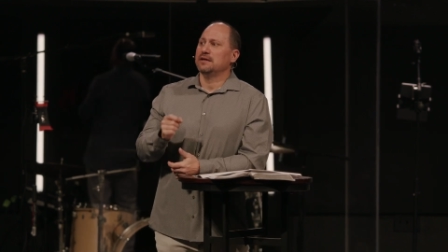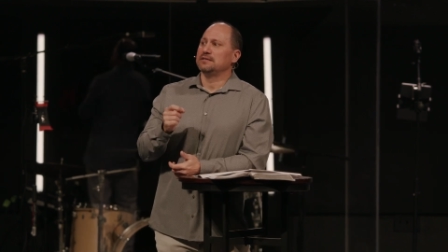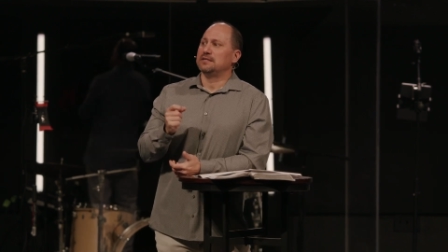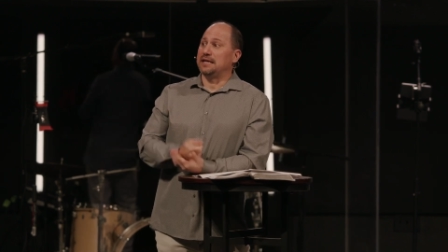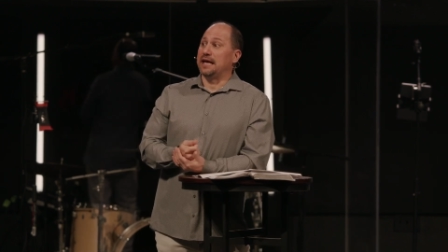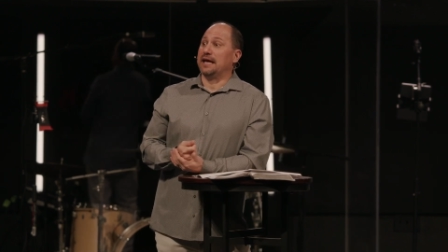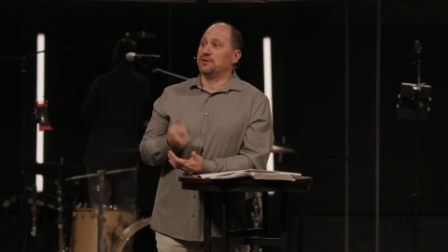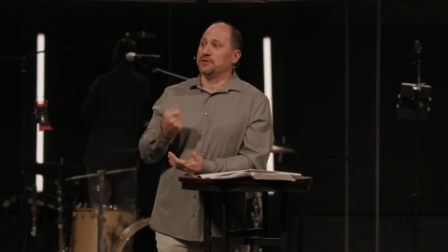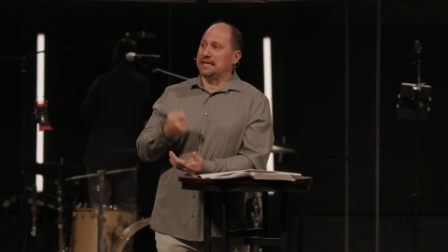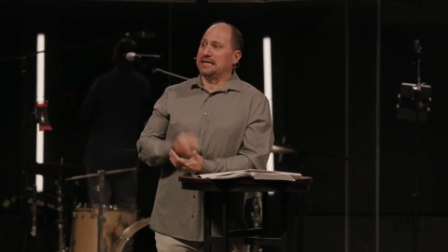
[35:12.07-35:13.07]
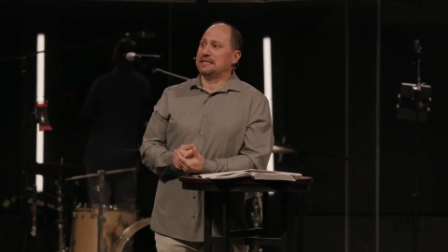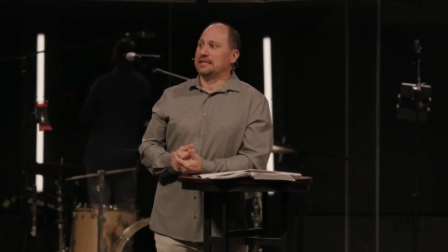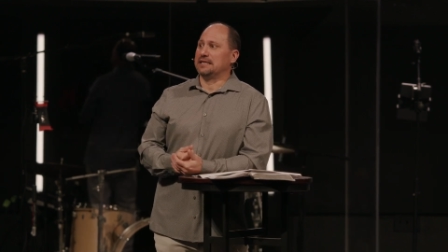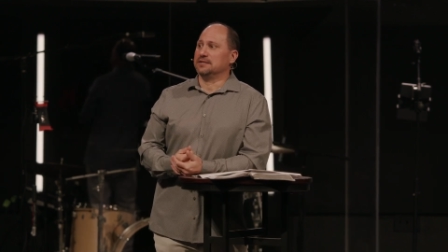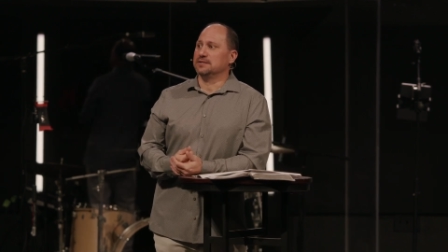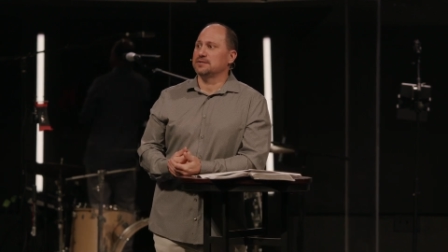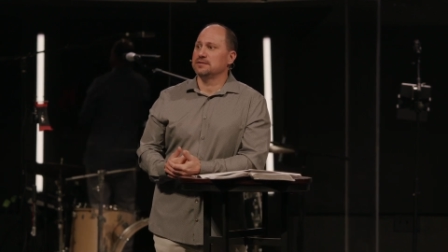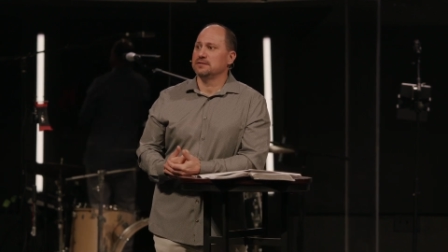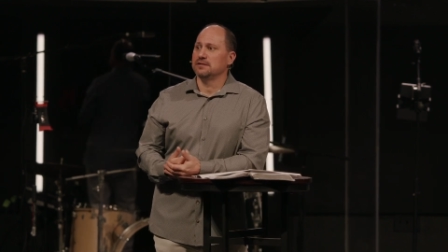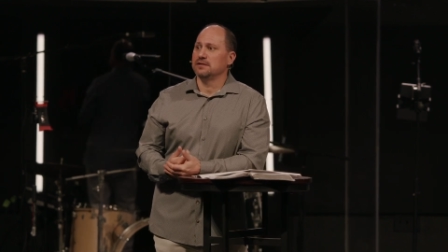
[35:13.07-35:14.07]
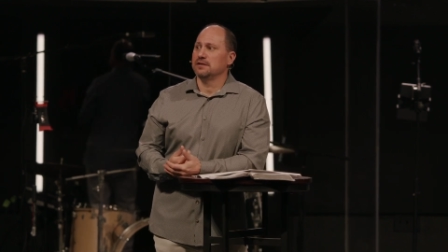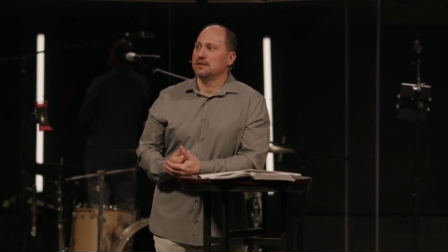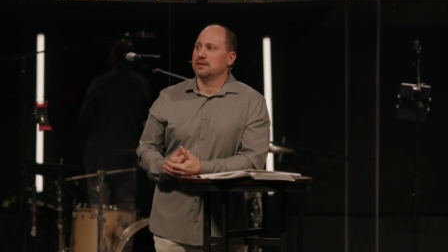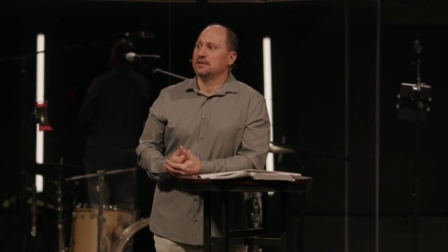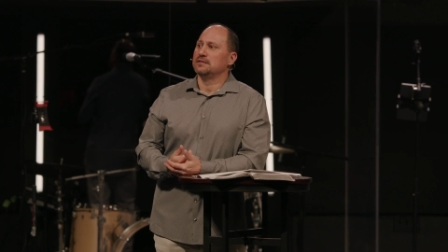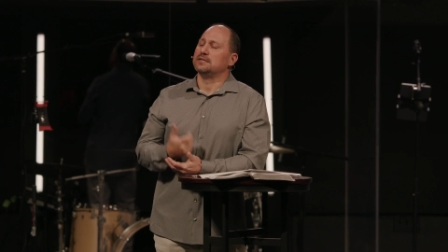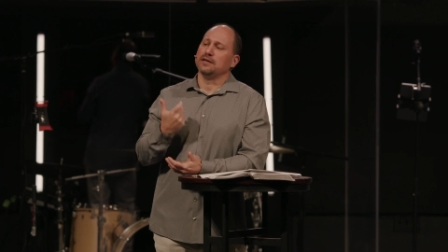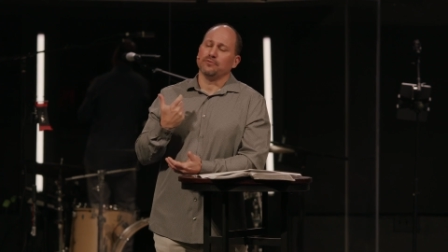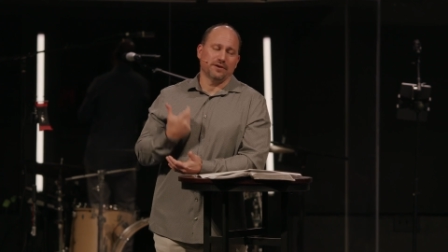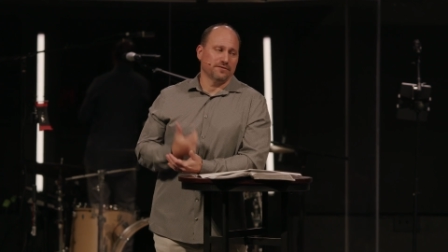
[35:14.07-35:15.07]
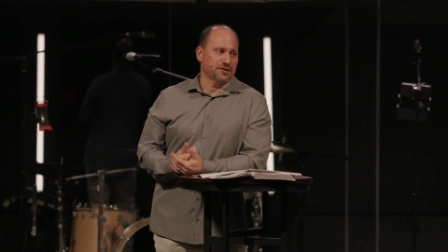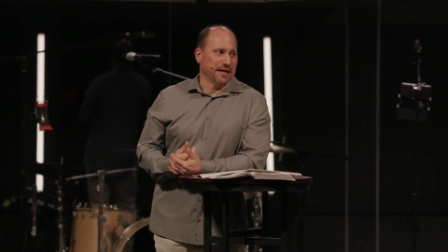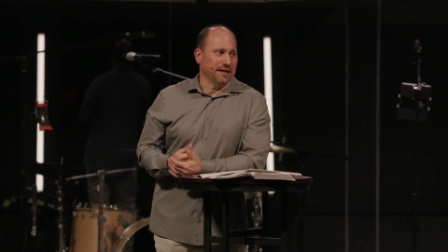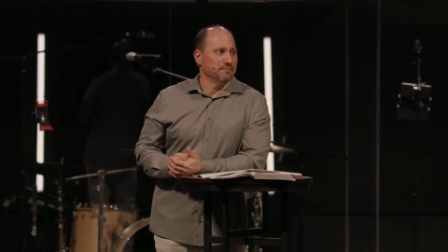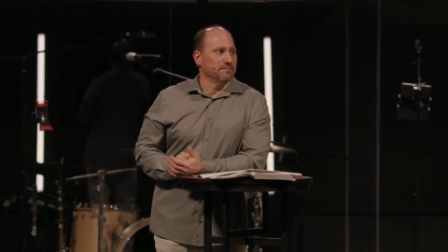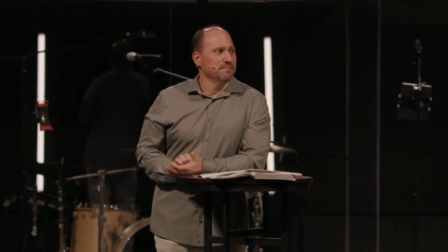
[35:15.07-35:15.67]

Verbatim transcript: today your healing is to get rid of shame,